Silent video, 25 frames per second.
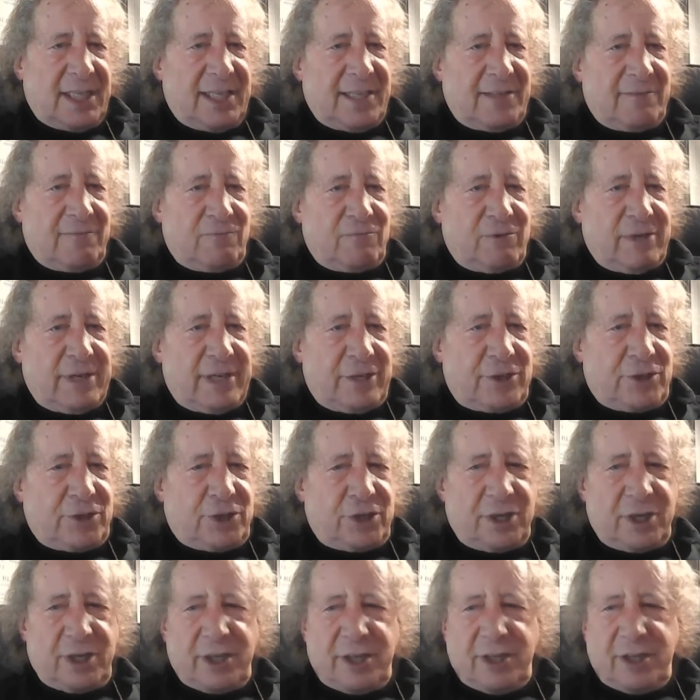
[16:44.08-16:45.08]
in
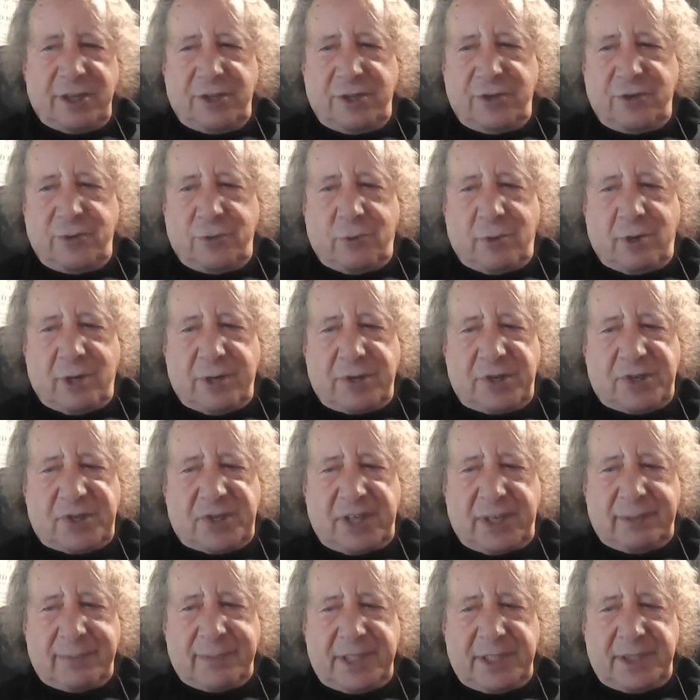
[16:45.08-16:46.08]
which you are
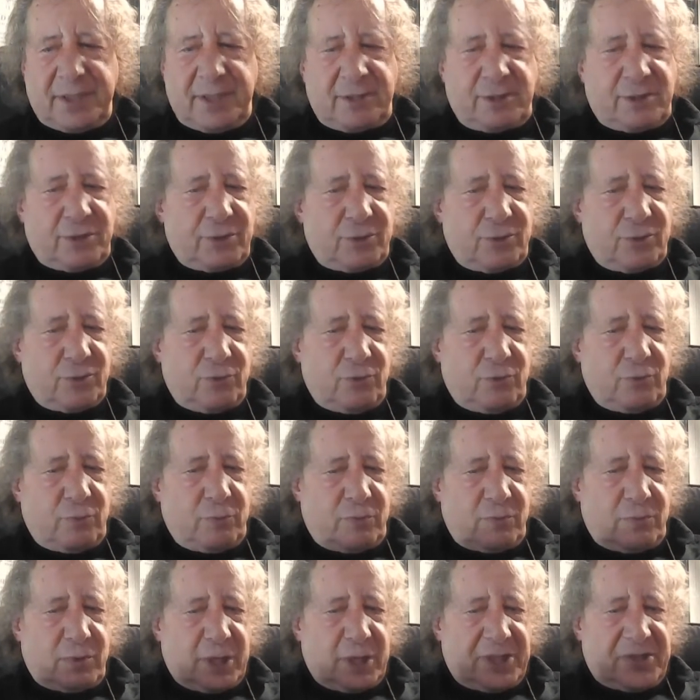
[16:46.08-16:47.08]
summoned
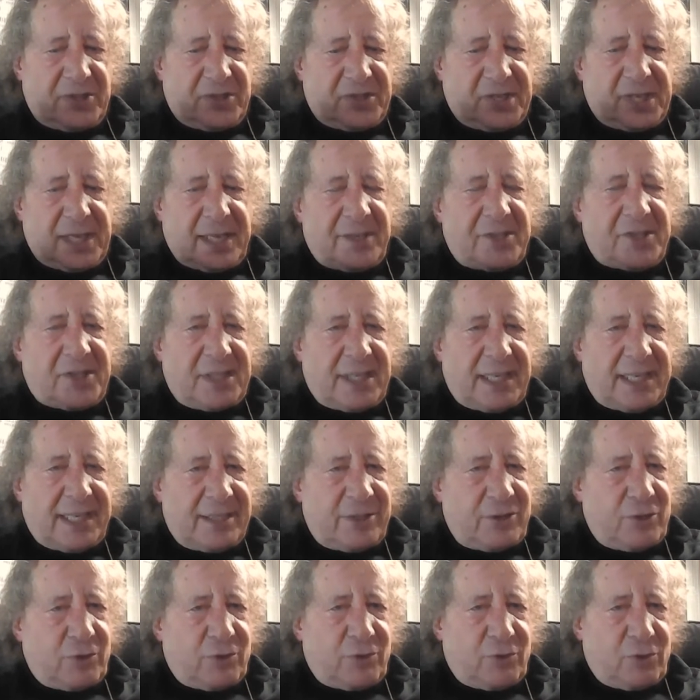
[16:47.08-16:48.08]
to set
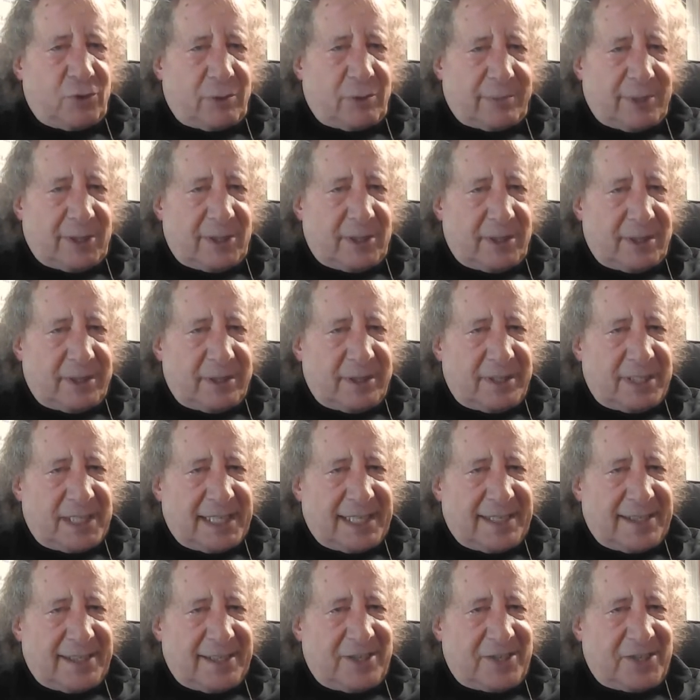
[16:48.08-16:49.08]
aside your normal
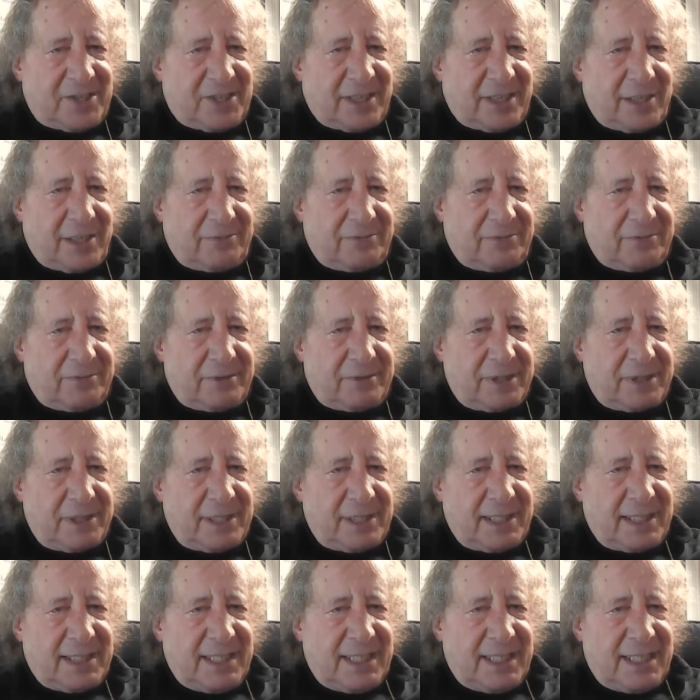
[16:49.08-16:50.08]
daily self
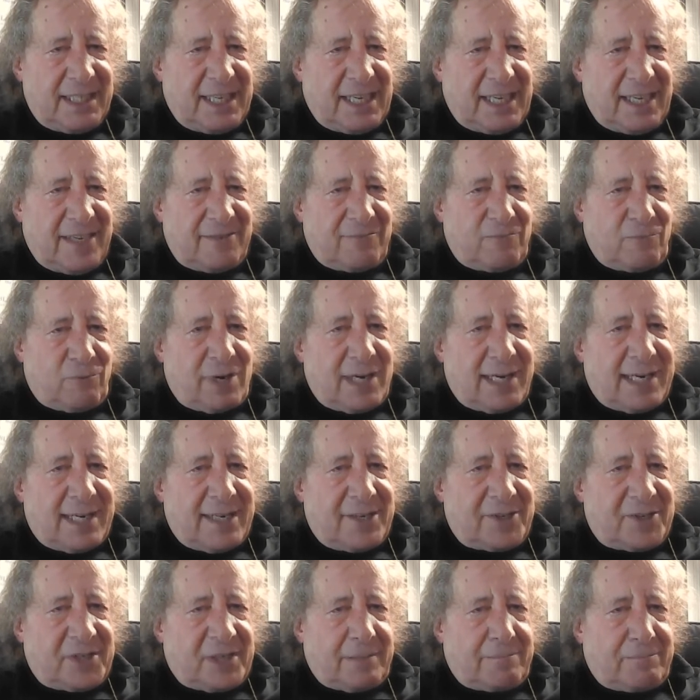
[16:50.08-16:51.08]
and
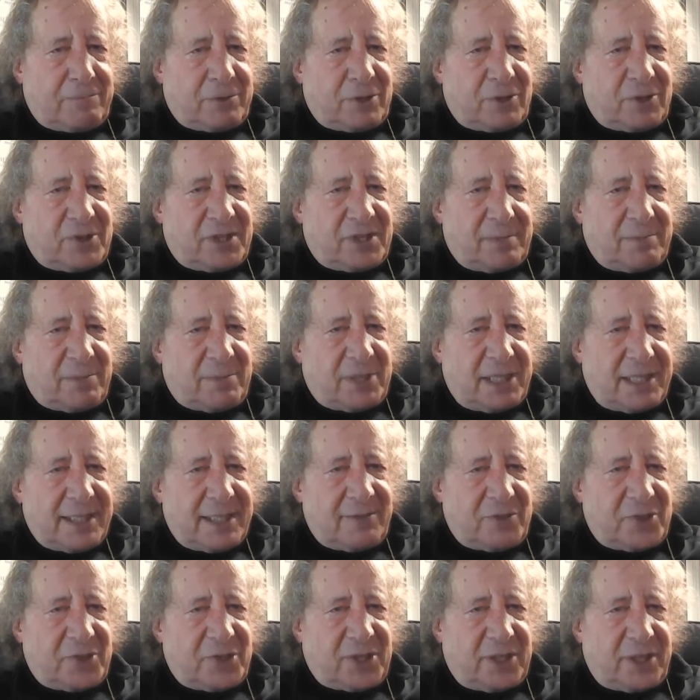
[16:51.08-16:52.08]
rise up to some
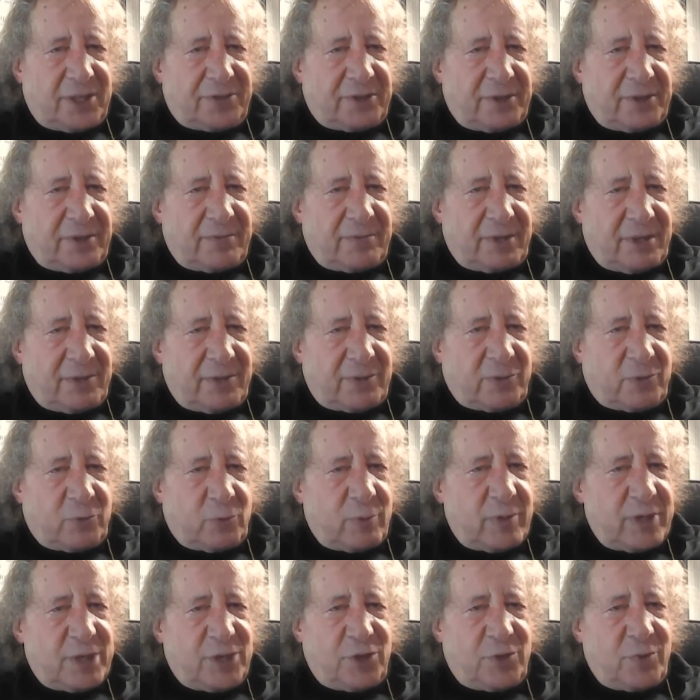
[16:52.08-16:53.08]
kind of self over
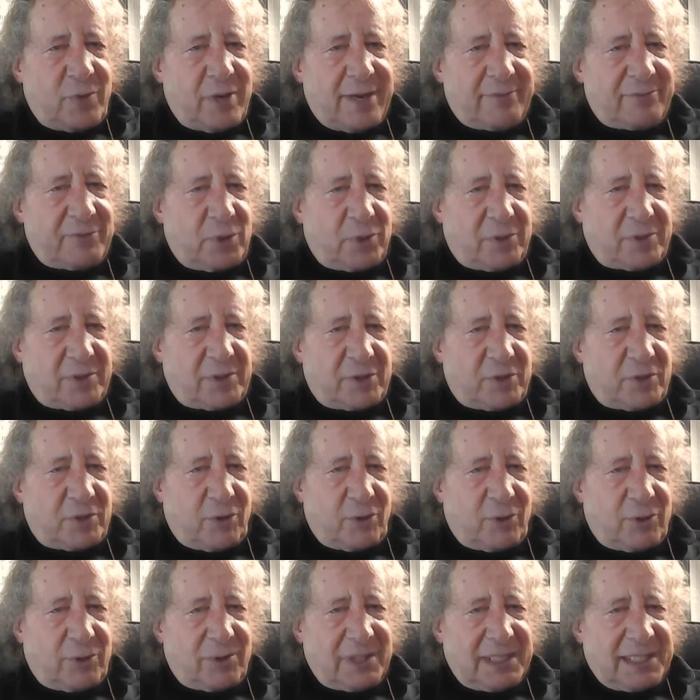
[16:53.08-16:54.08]
which you have no
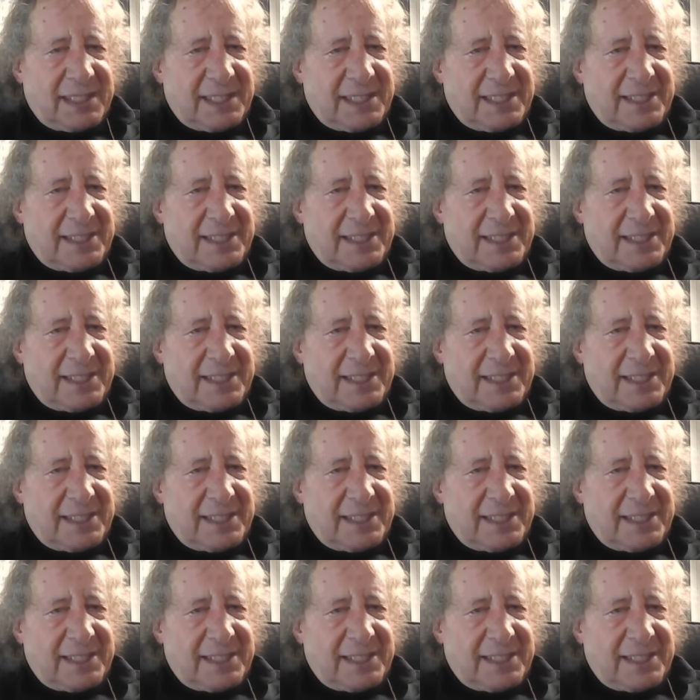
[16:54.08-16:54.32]
control,